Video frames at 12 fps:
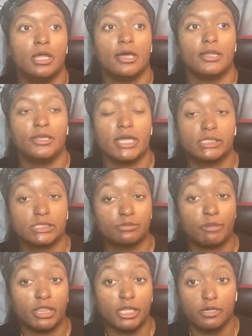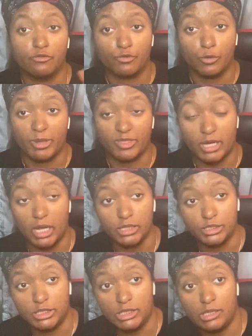Next is my love for
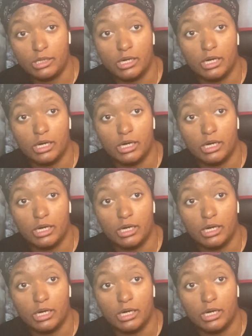mythology.